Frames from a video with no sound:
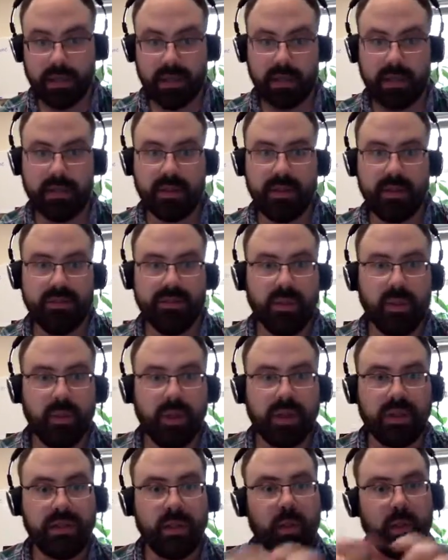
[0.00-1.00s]
and so if you want
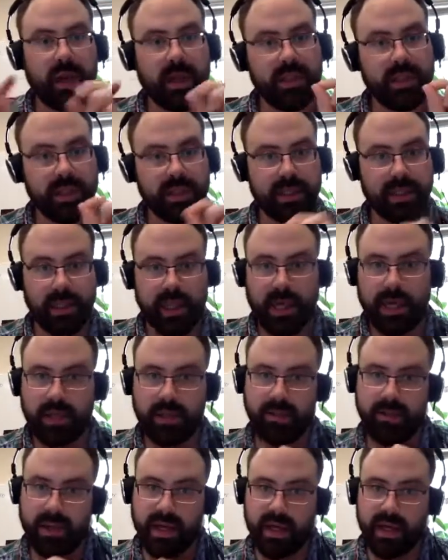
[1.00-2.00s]
to watch a slide, you
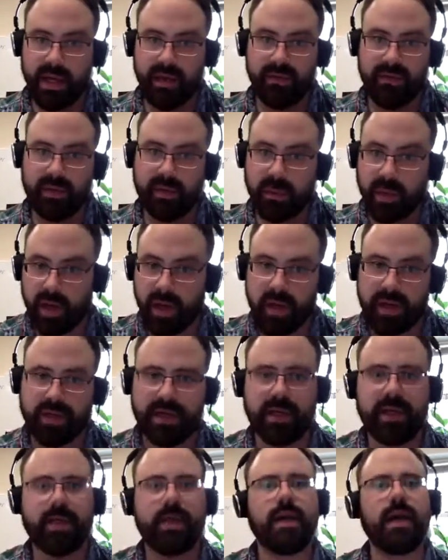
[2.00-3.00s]
might have to pause
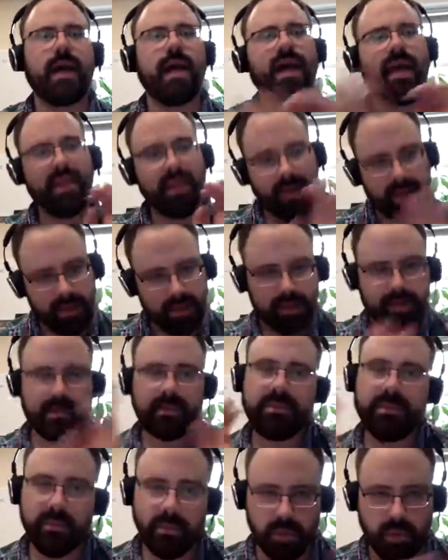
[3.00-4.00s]
it and then
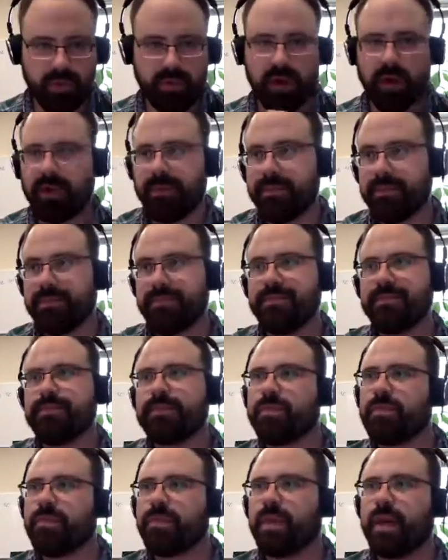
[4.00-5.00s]
move on.
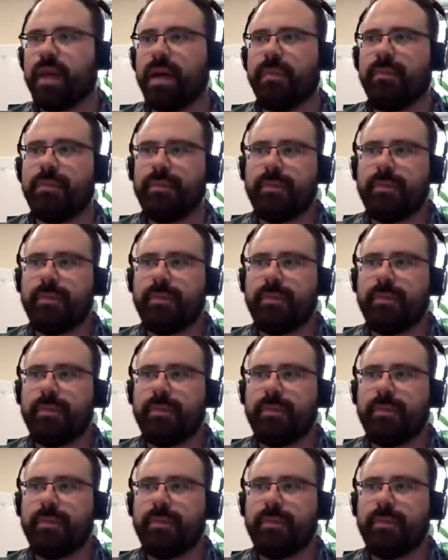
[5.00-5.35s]
Okay?